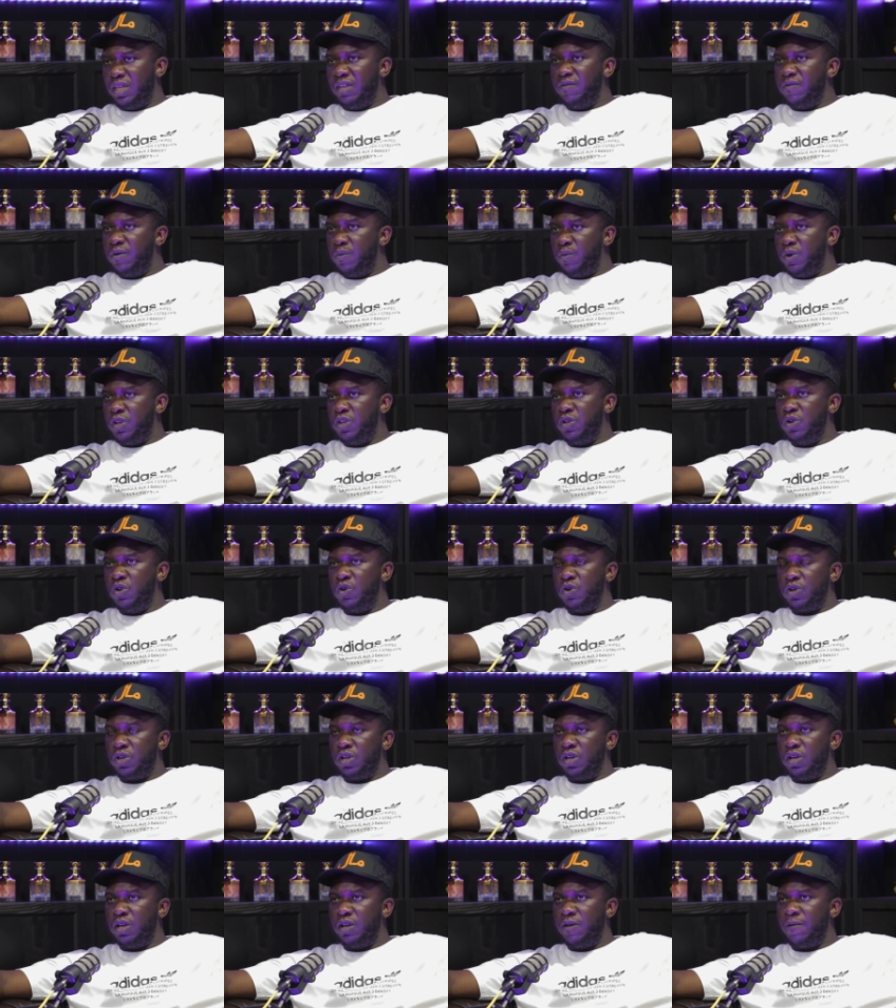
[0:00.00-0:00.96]
Even when you
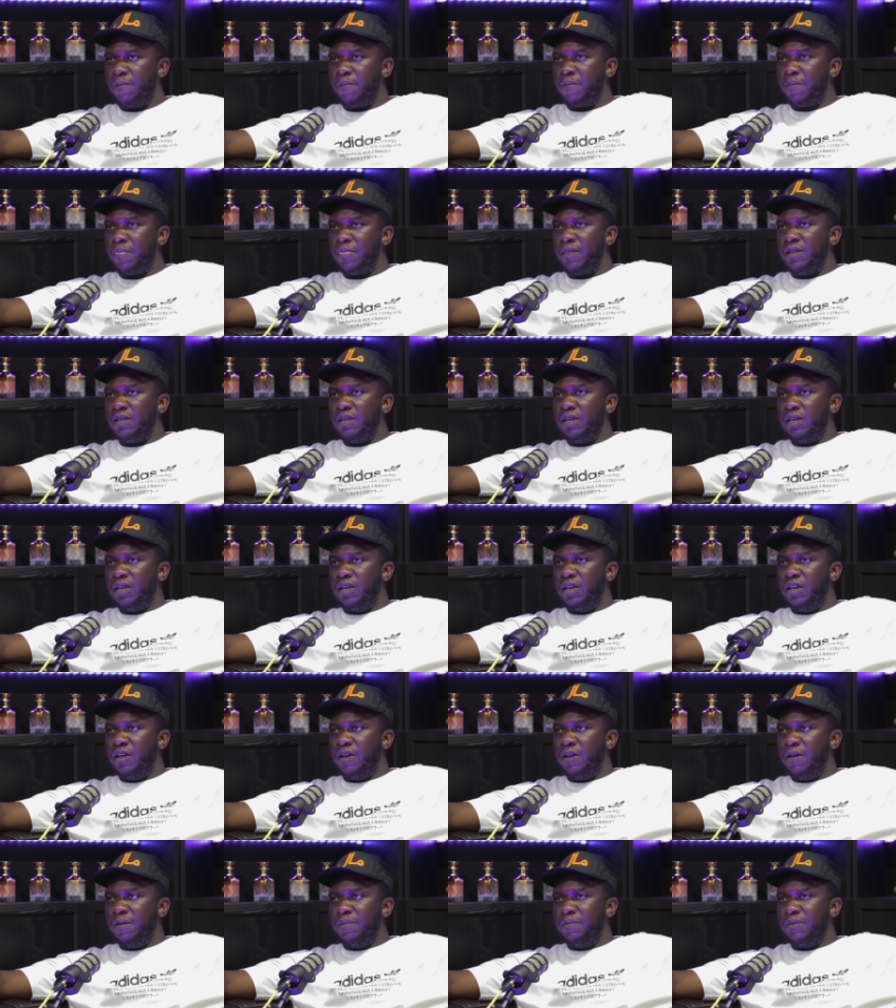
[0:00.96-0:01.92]
look at
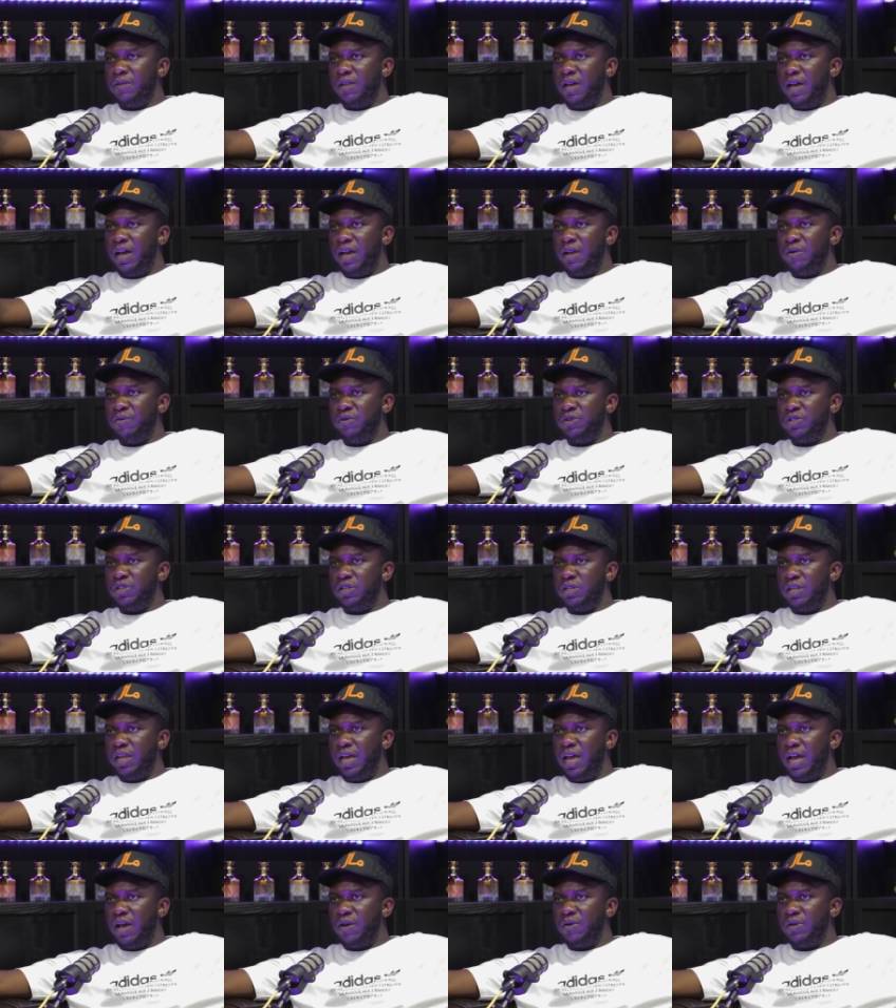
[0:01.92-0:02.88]
the Irish
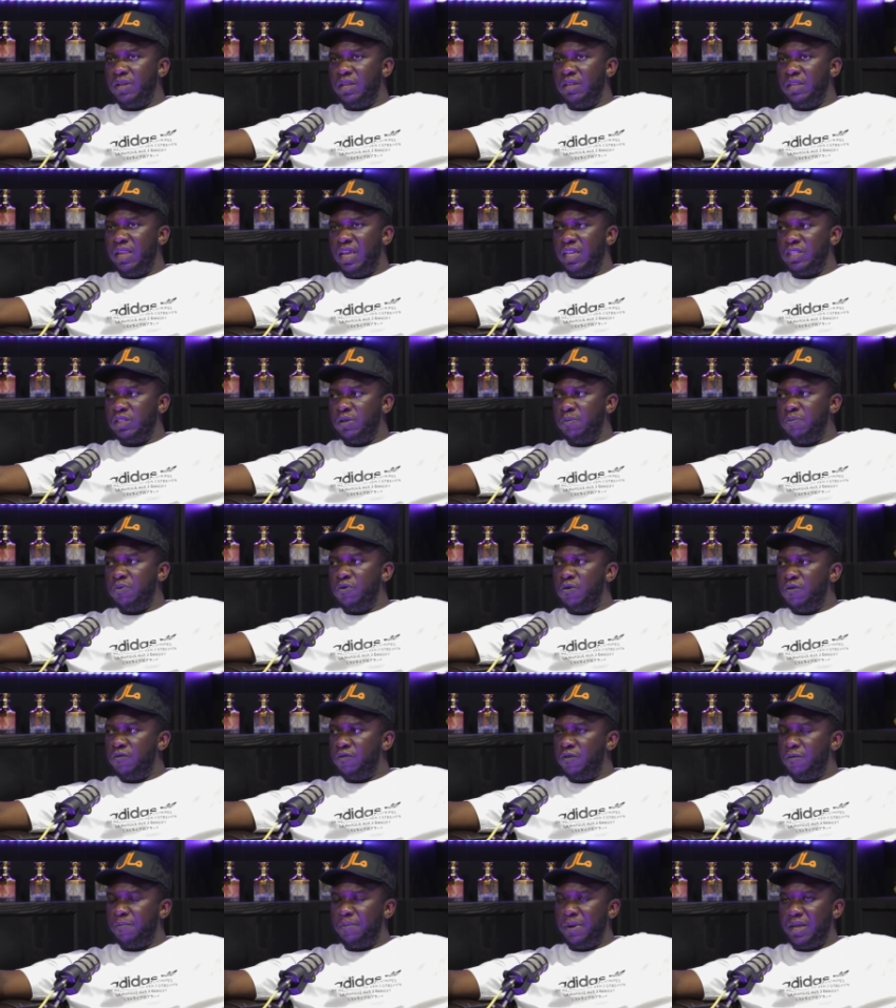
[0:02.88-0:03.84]
and how their
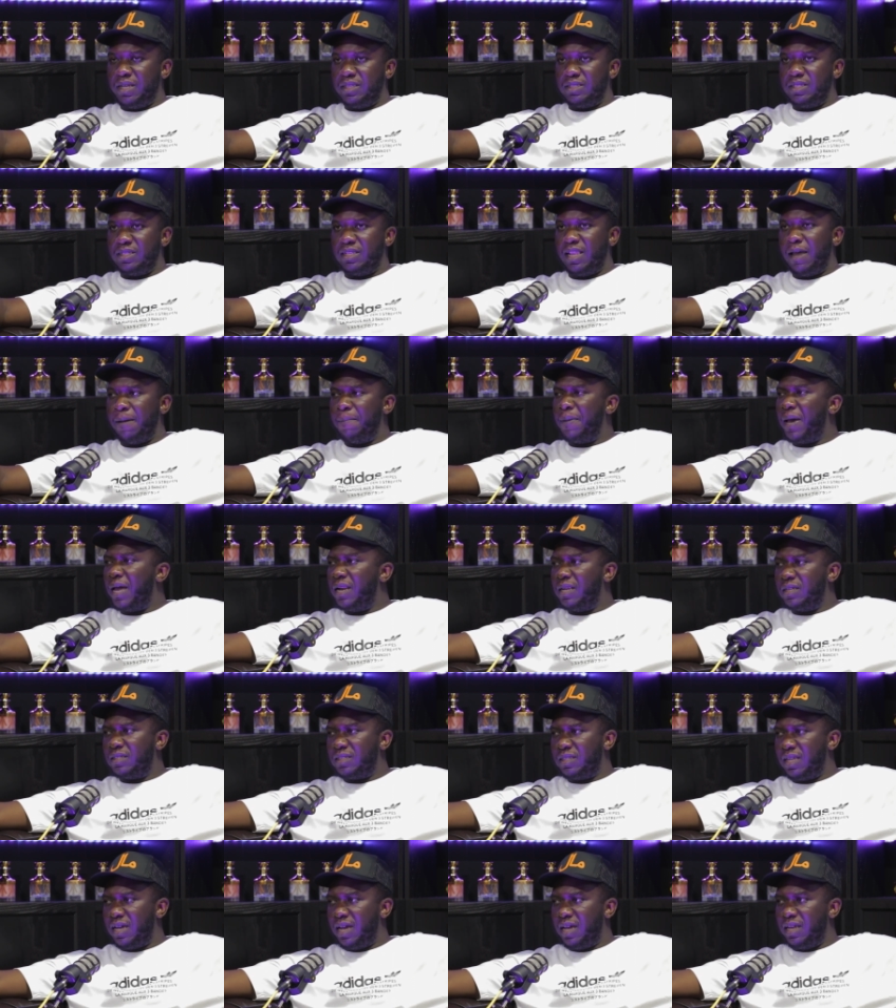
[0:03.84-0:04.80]
support for places like
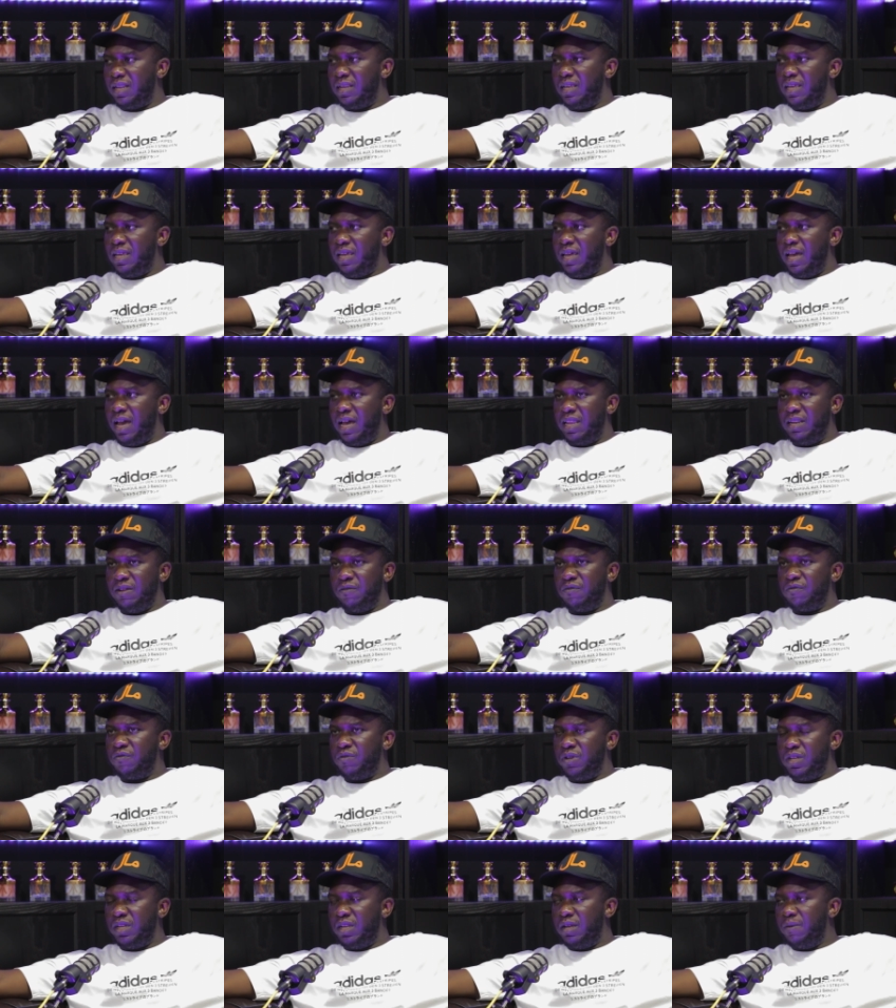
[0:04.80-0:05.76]
Palestine and the
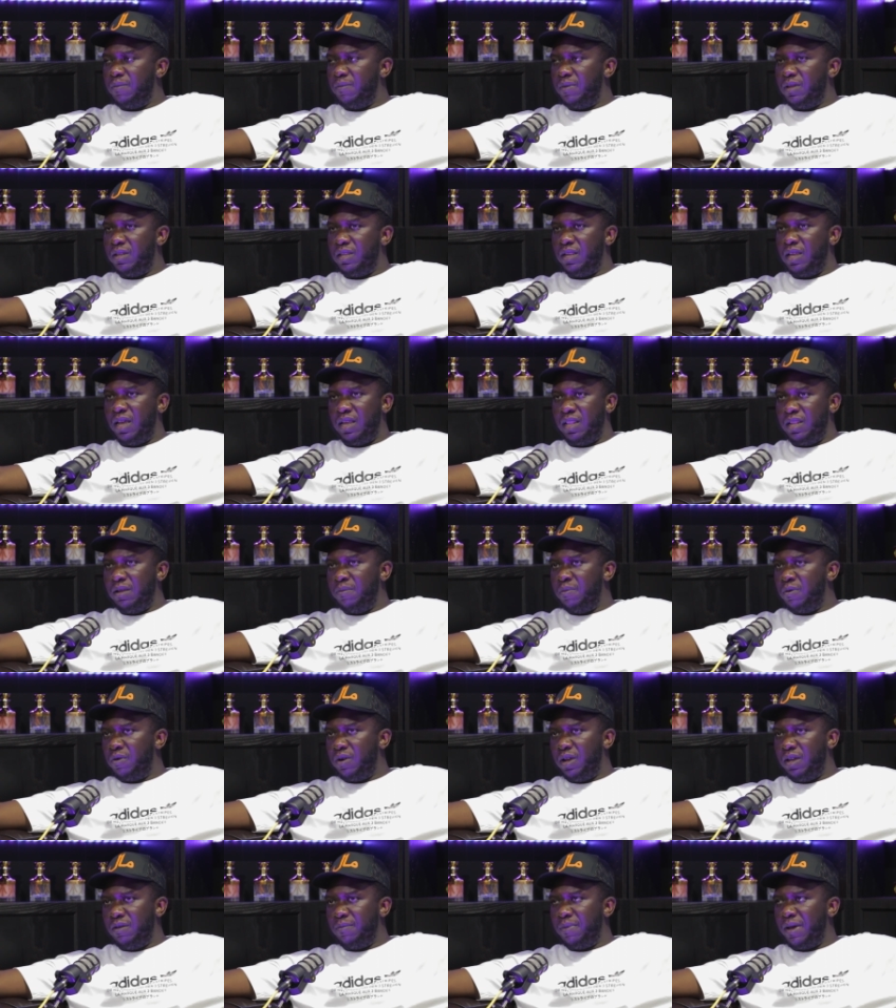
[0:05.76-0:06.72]
freedom and
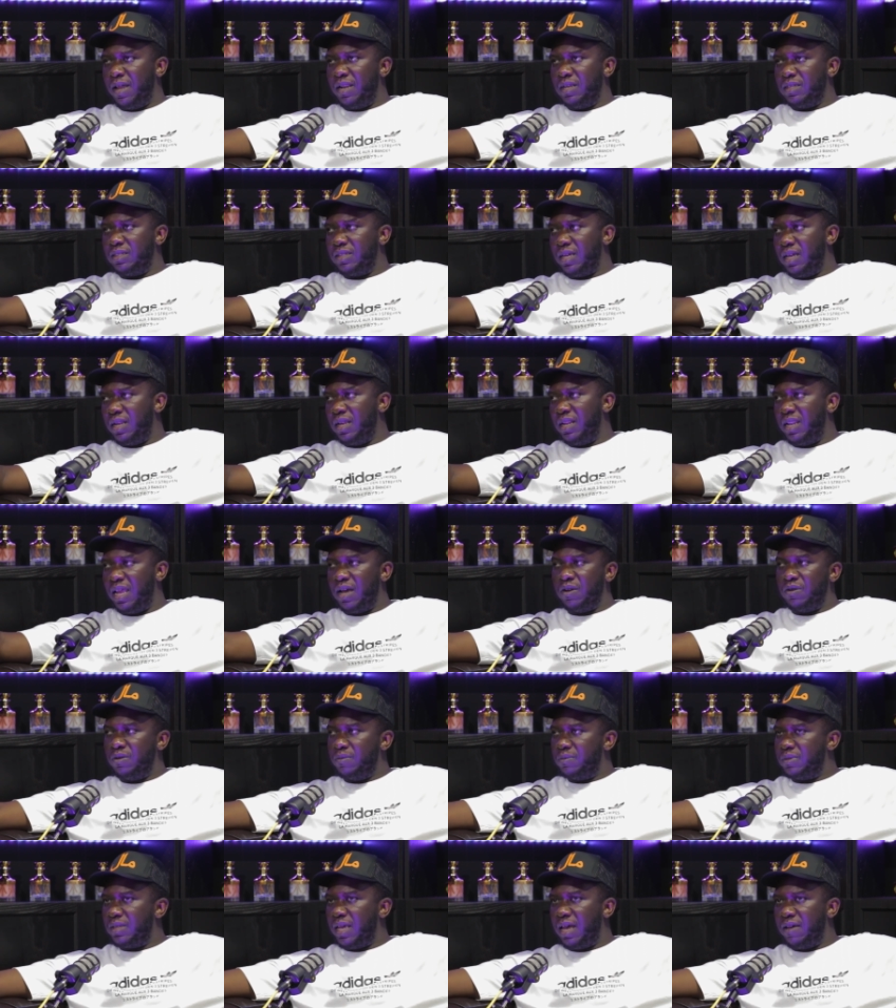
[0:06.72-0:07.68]
liberating Palestine allowed
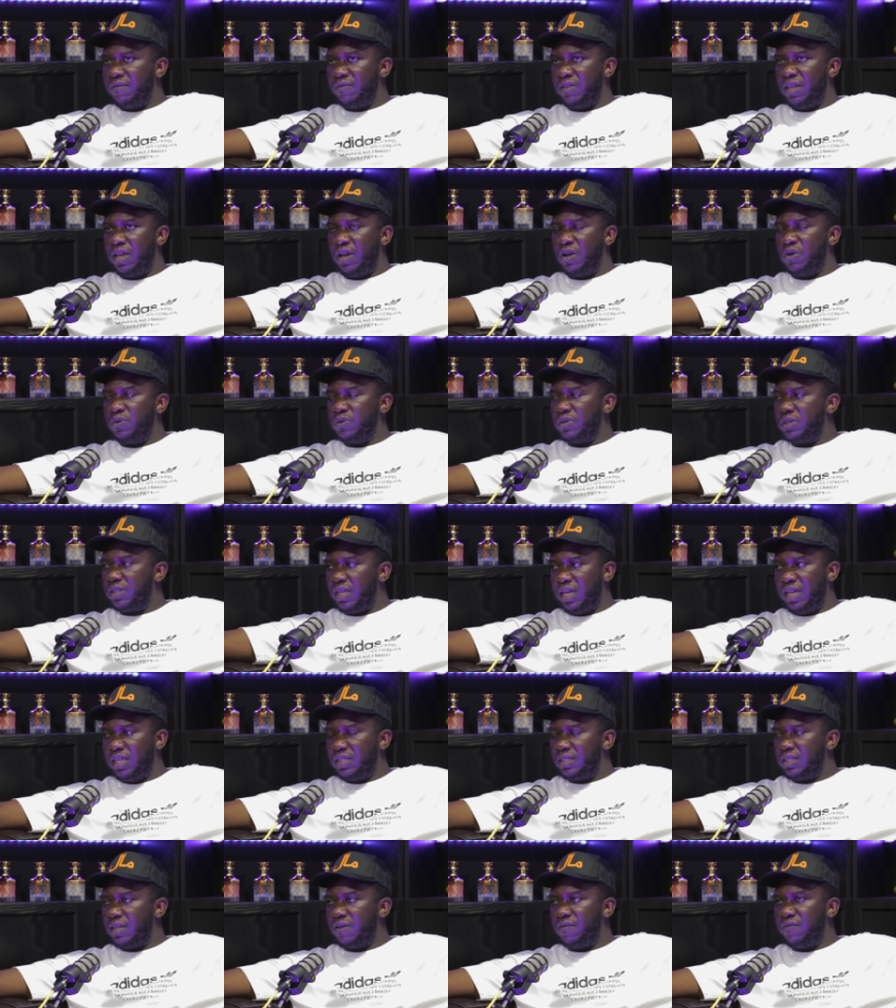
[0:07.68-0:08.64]
them to have their own state
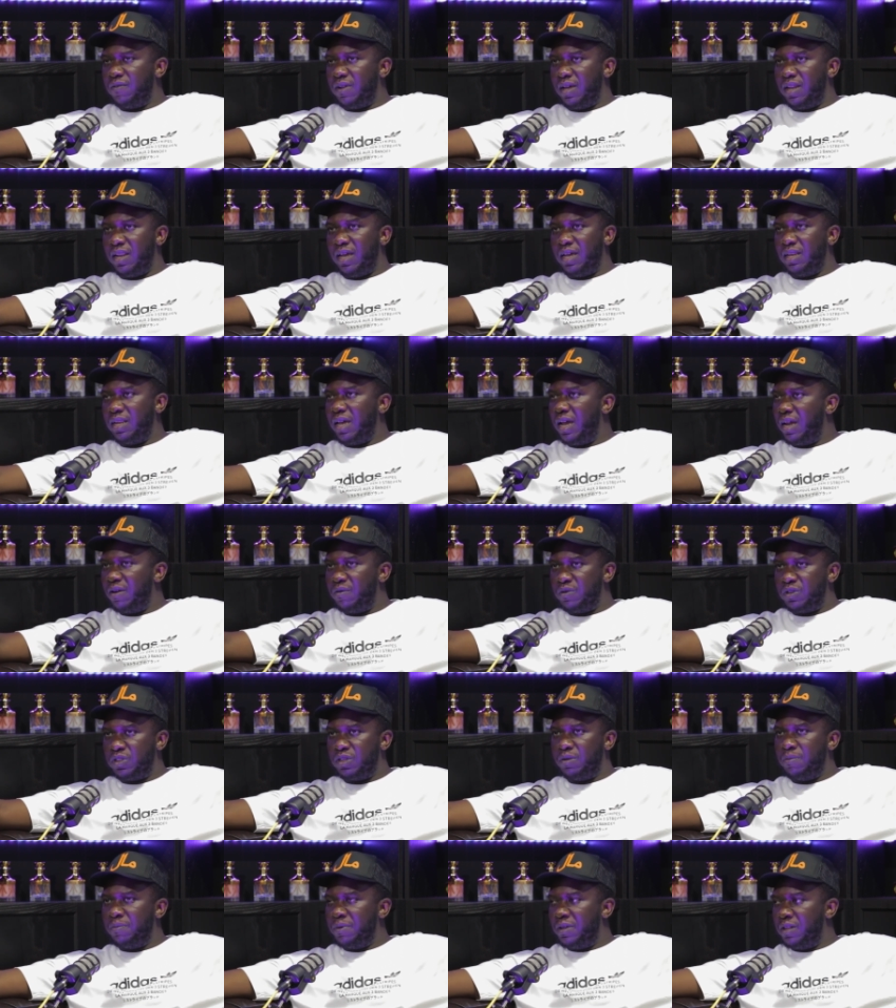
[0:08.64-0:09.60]
and stuff like that. The
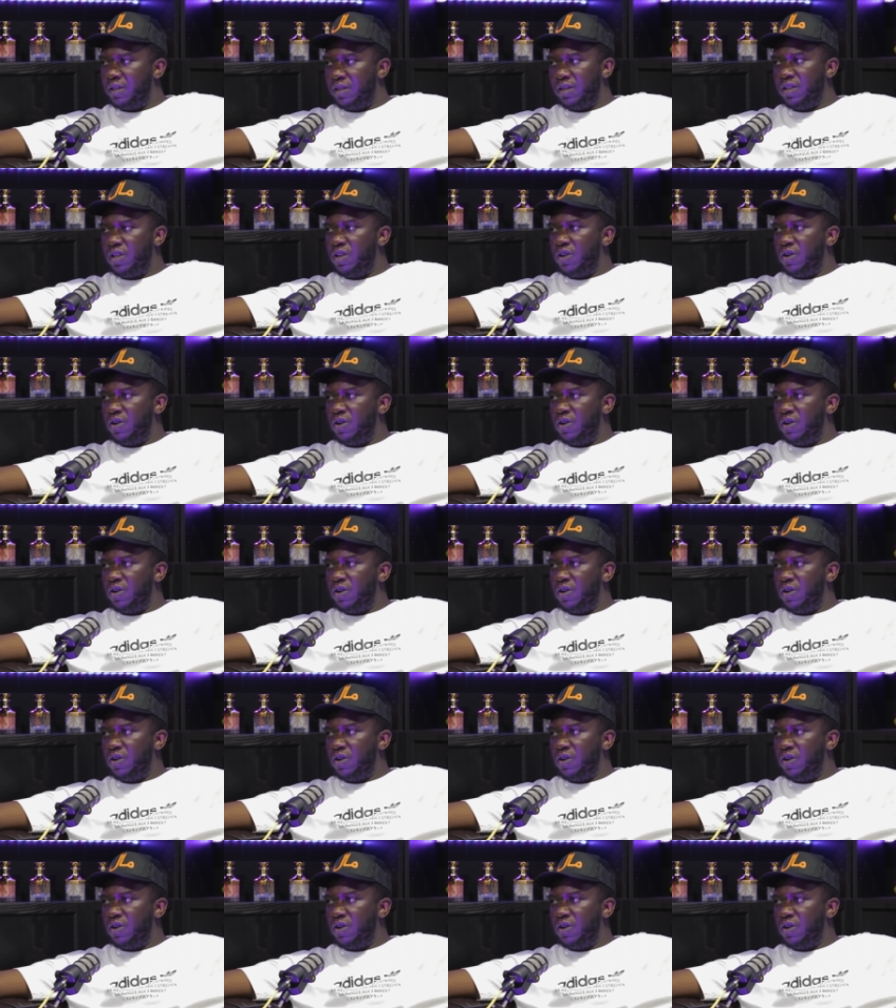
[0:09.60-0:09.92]
Irish have been